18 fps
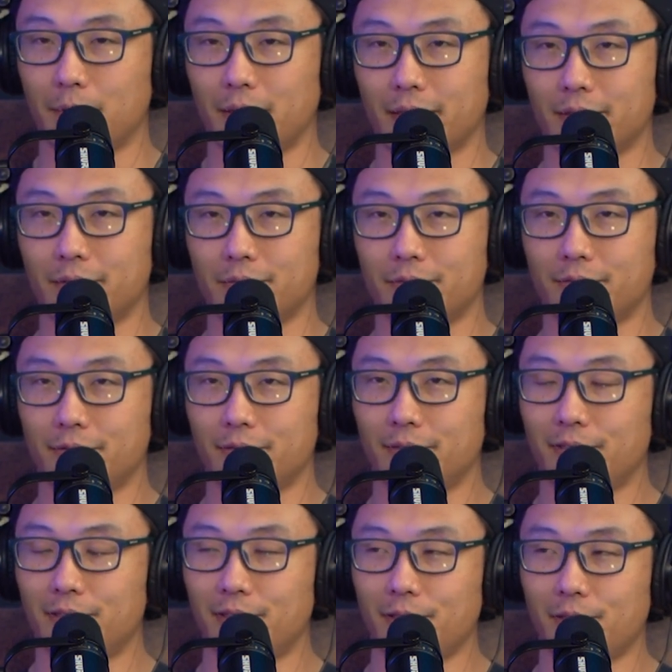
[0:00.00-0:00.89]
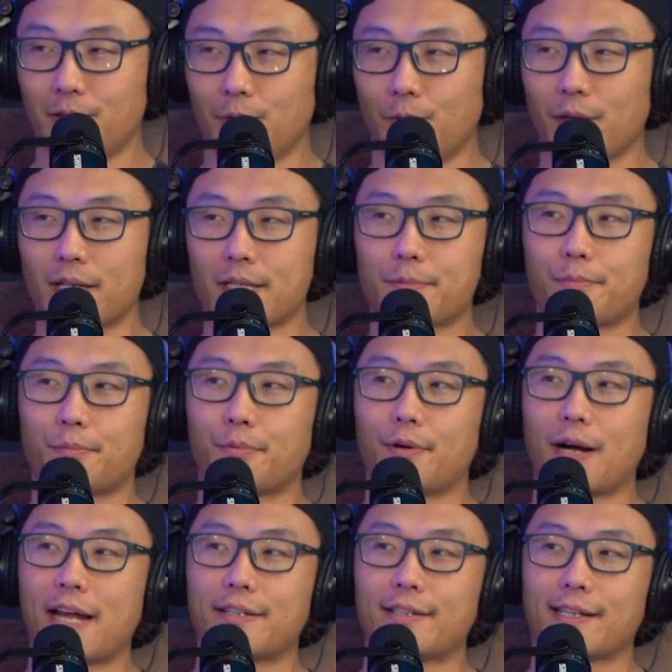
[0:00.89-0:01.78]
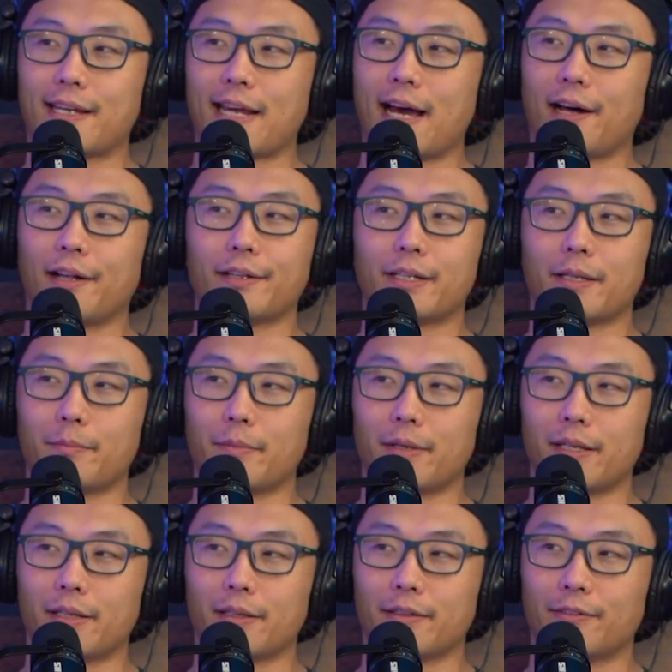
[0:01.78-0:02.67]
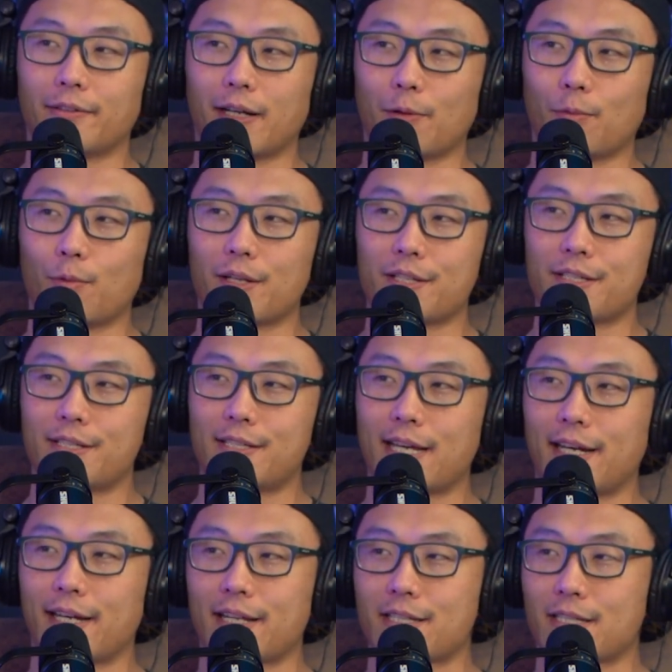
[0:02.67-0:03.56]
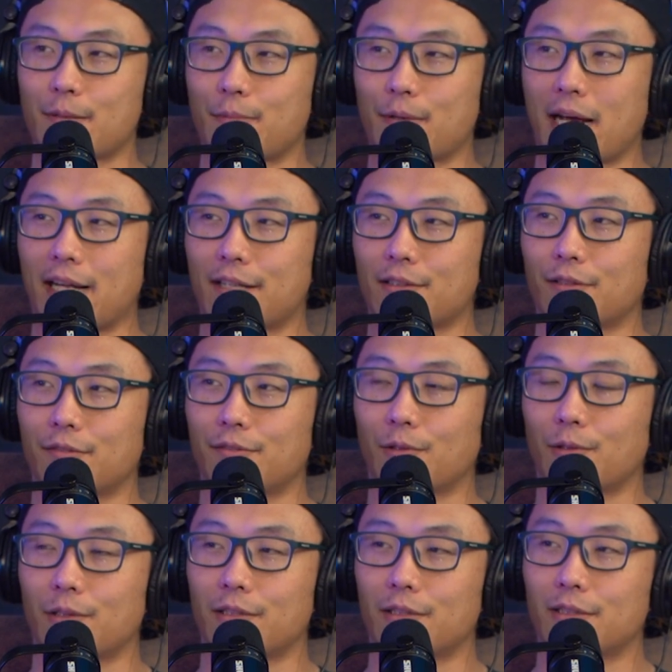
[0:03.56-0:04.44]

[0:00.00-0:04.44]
But what does practicality mean, right? What setting is it practical for?